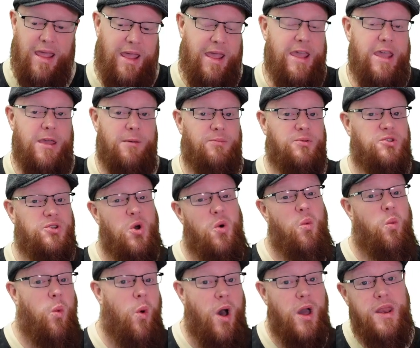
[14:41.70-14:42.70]
heap. So
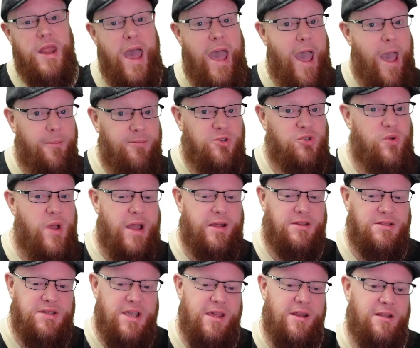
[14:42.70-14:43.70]
one
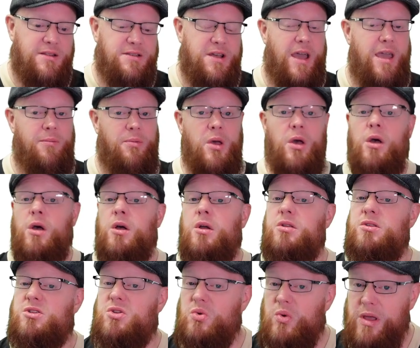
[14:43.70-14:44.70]
abstract data type
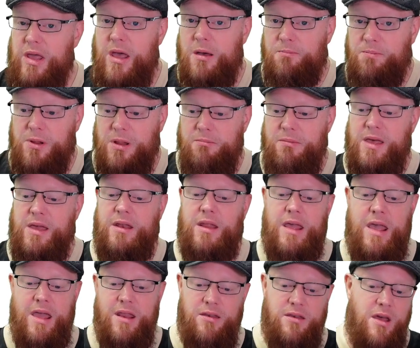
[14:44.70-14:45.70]
to implement
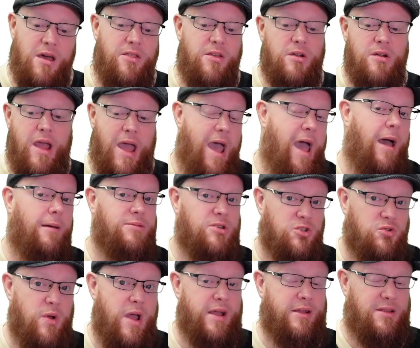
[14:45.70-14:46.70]
another
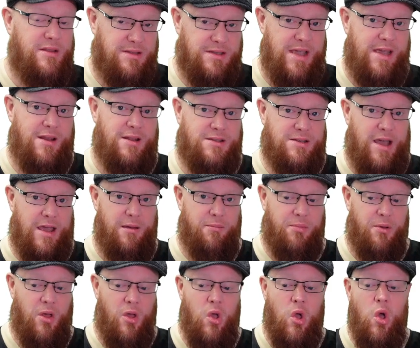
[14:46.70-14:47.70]
abstract data type.
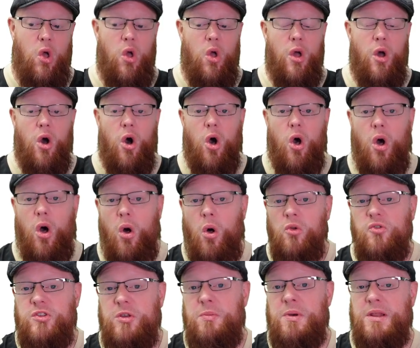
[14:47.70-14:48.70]

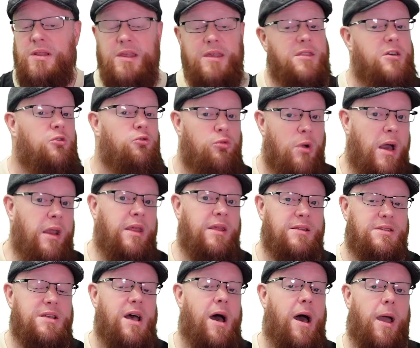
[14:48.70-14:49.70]
Ultimately, the running
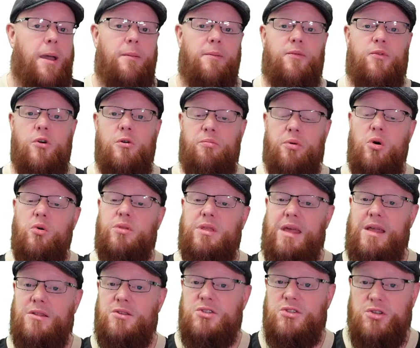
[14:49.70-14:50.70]
time for both
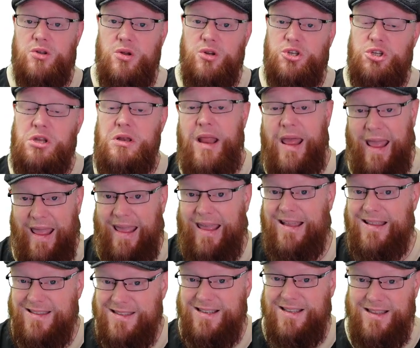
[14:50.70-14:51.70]
insertion
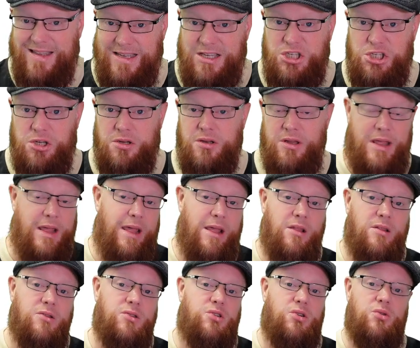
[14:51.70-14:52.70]
and deletion
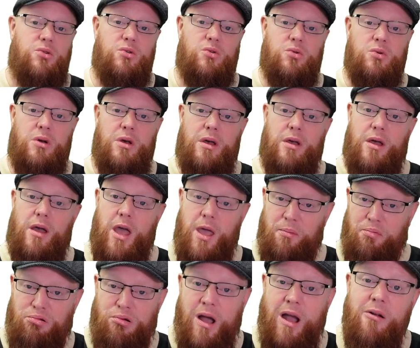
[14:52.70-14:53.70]
into a
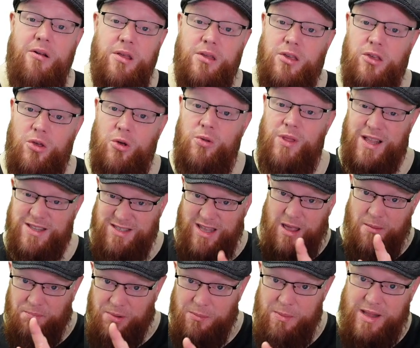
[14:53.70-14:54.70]
priority queue that's
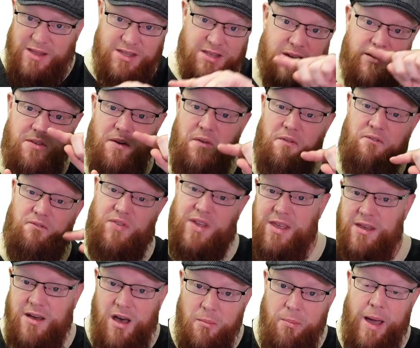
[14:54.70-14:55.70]
implemented
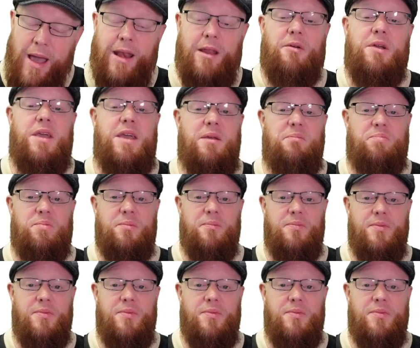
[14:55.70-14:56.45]
via a binary heap